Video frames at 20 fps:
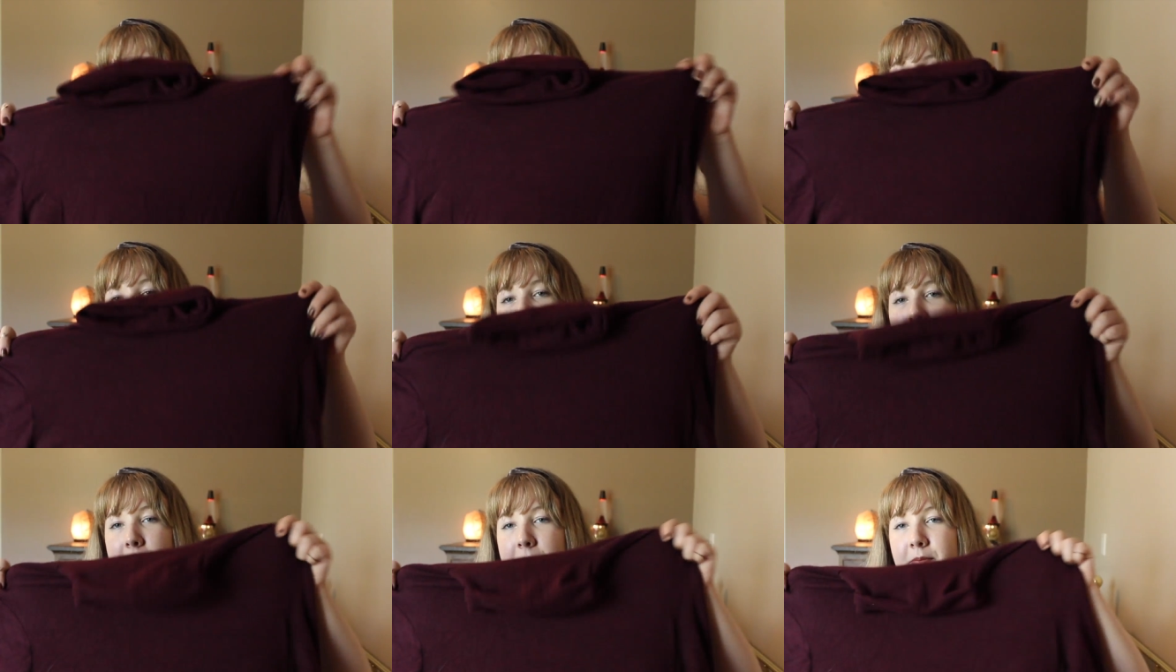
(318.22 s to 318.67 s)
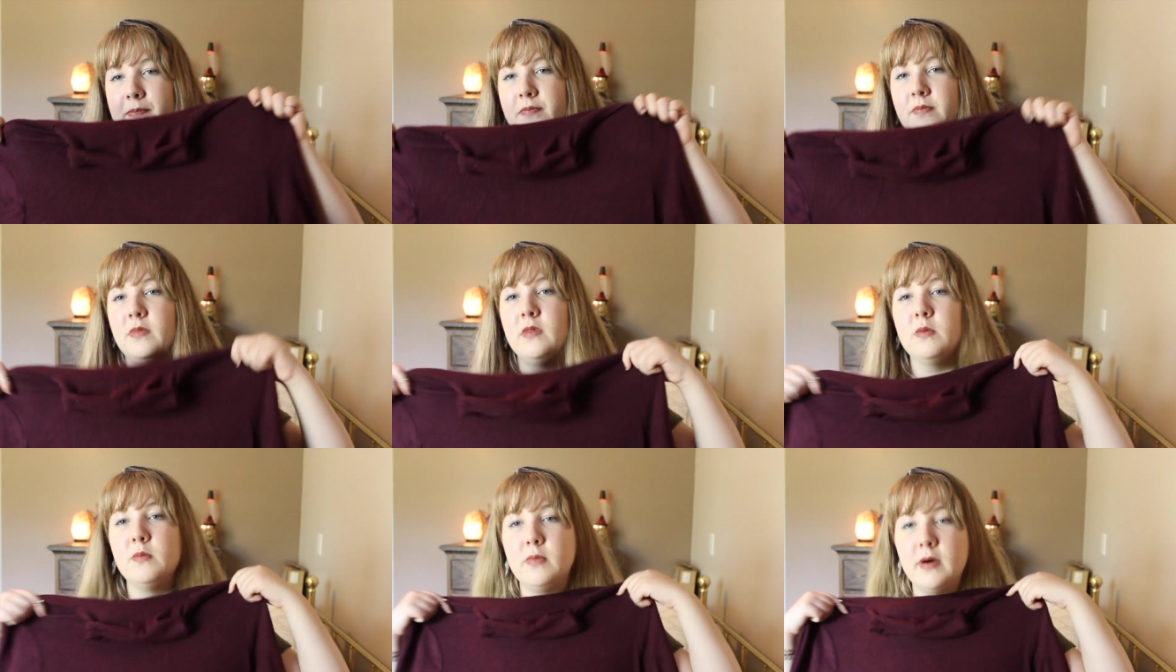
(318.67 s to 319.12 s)

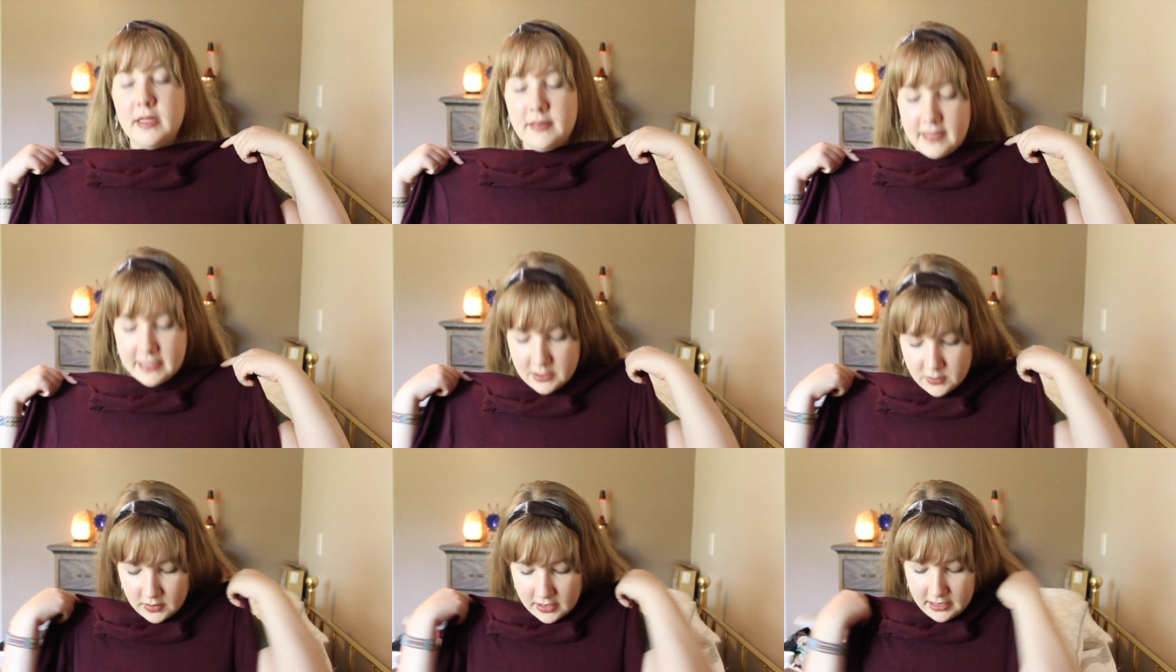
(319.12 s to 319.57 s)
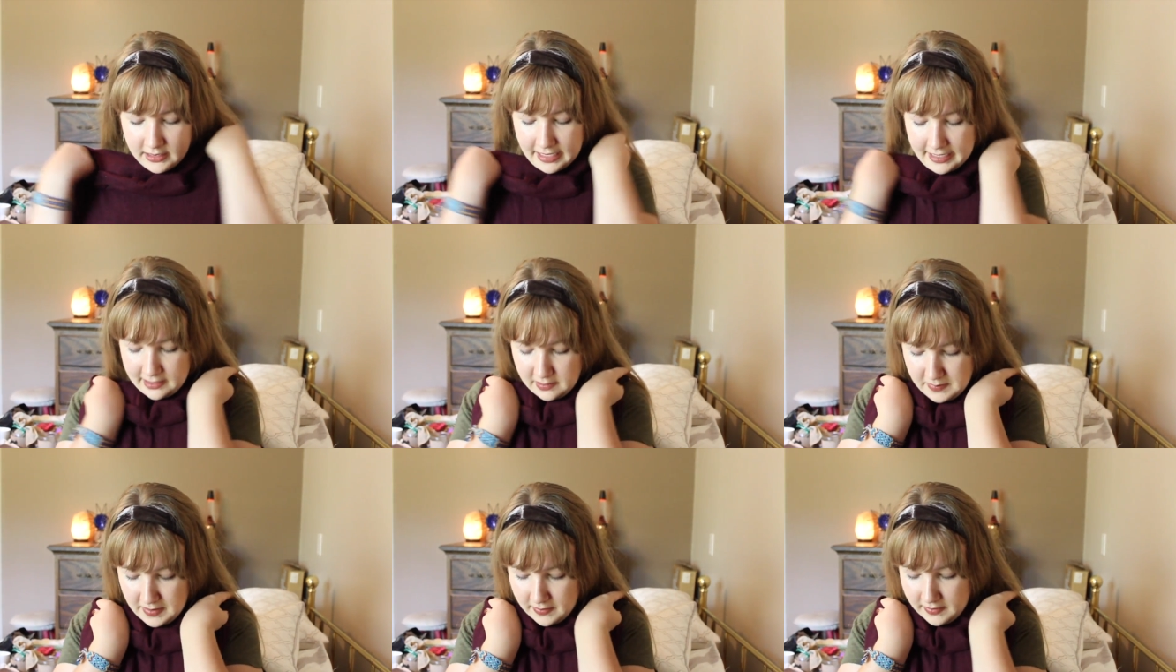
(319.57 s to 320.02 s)
um, but that's what I
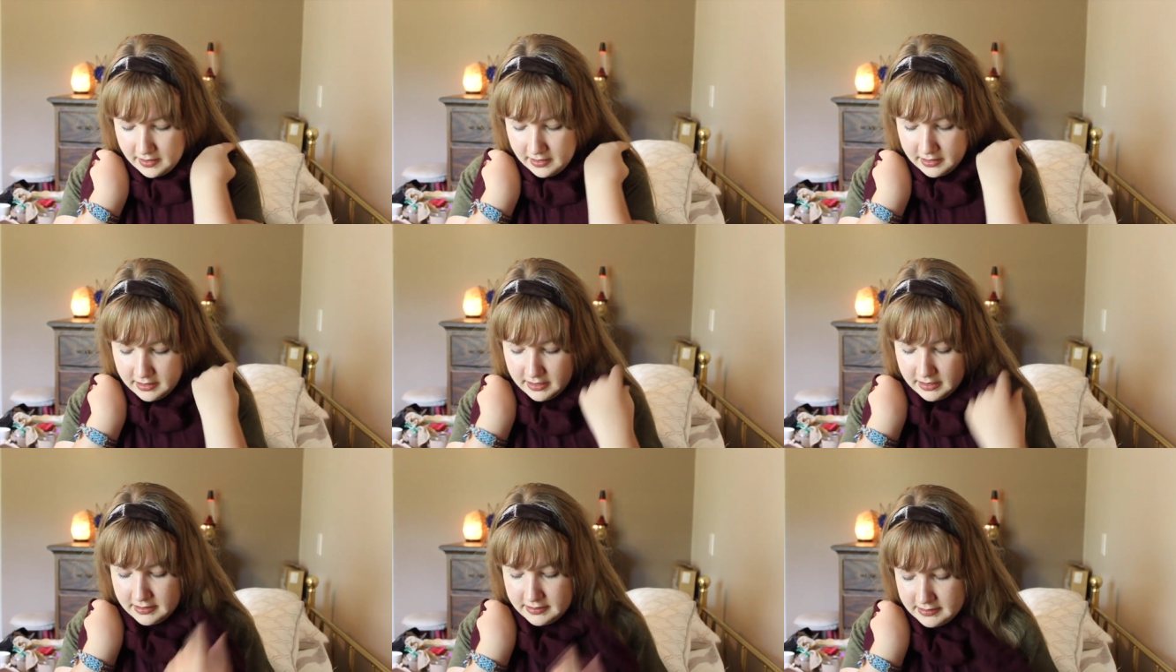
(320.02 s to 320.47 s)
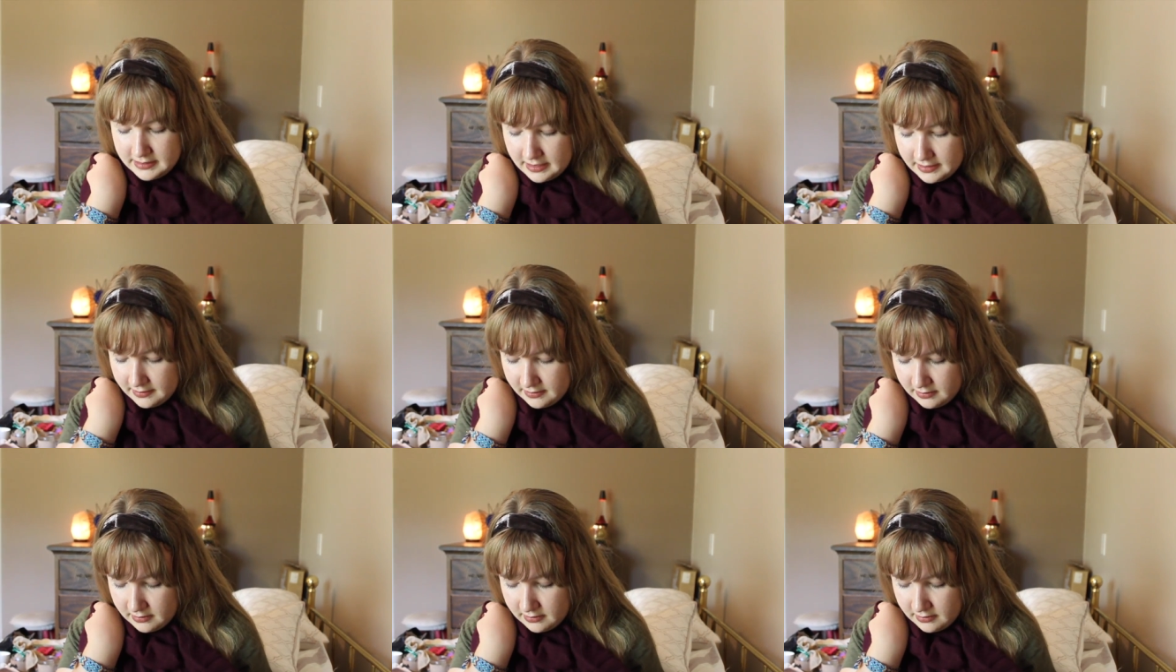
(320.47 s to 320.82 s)
like about it because